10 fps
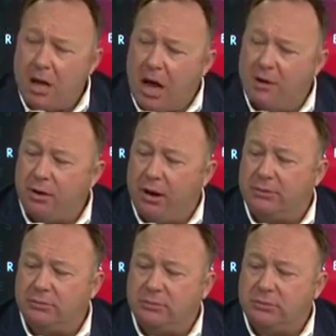Under
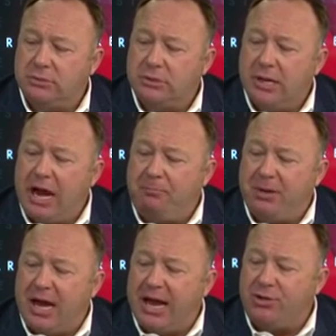it,
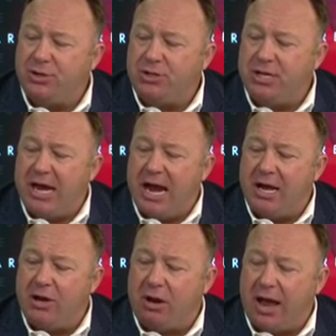FBI agency
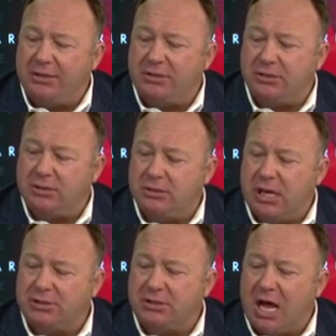Antichrist,
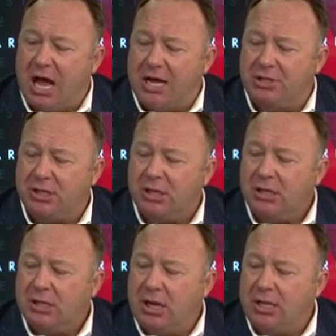Assange,
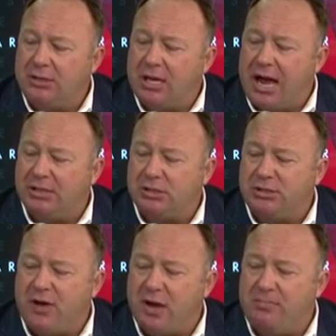Clinton,
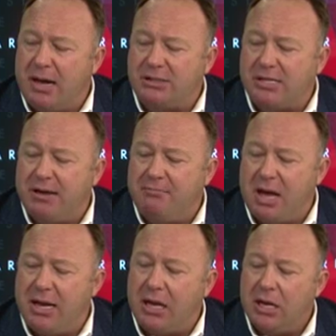ISIS funded by same
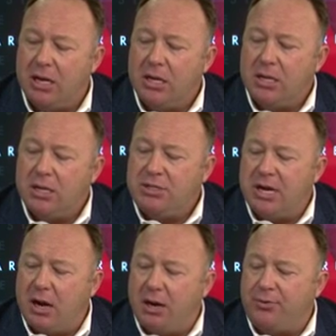money,
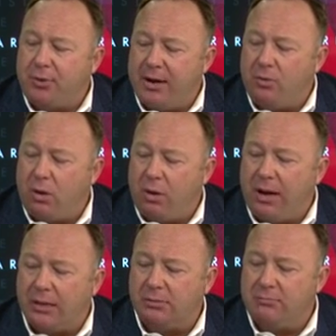terror threat
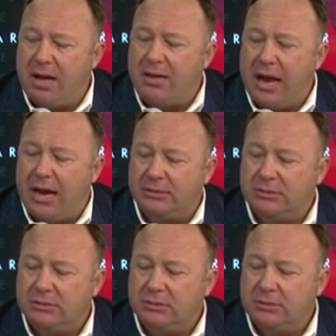warning, Monday.
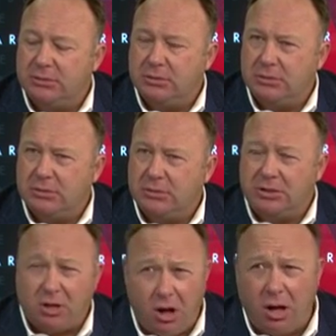
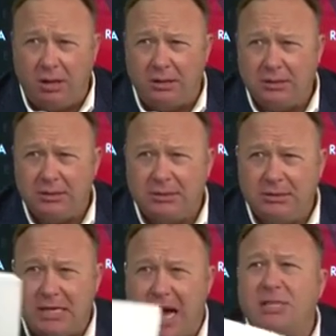This all
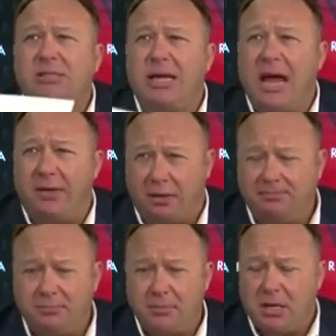ties together.
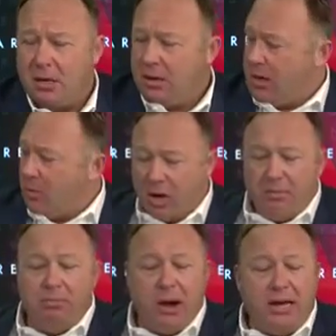We're
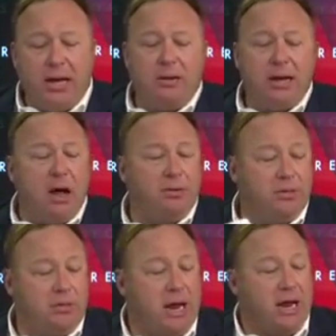going to be breaking it down
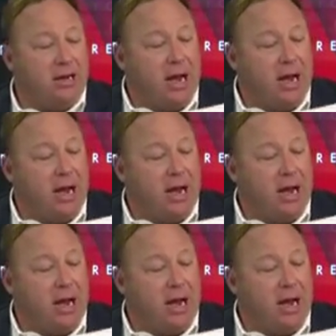today.